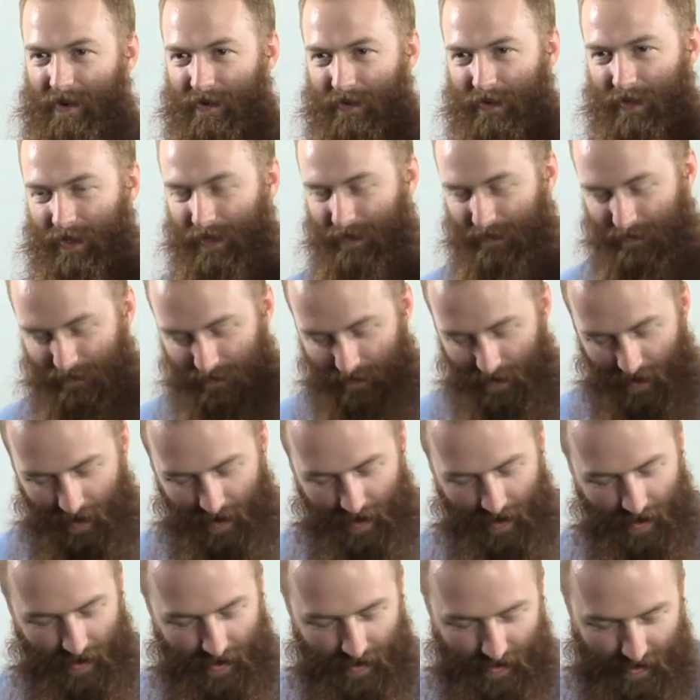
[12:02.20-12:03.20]
thing.
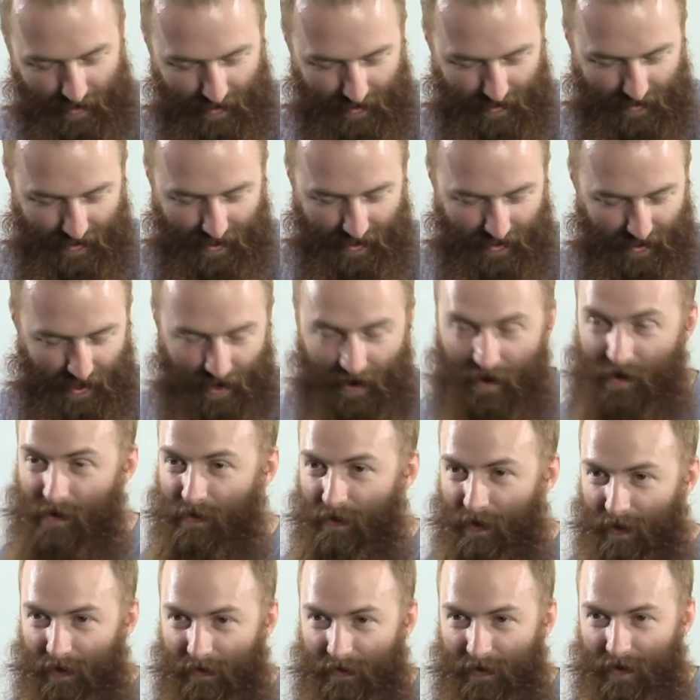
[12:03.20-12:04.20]
And they are a
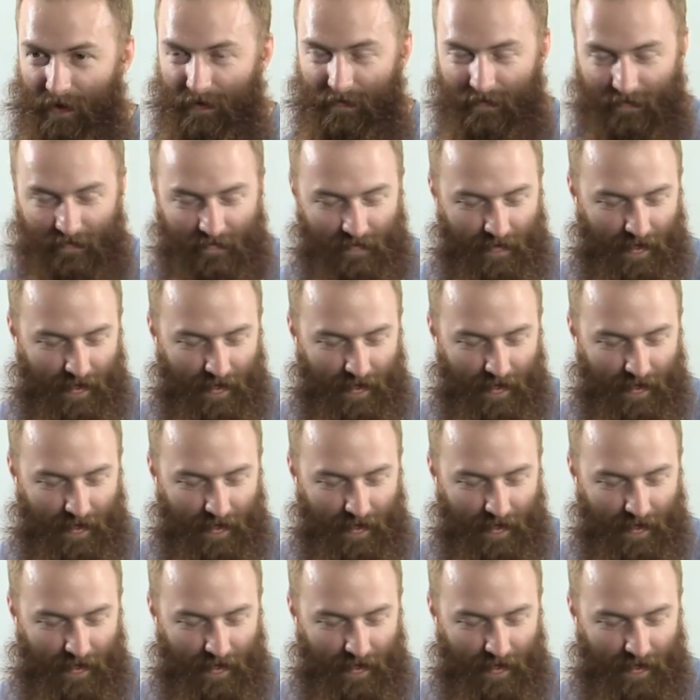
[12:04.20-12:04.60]
lot of fun.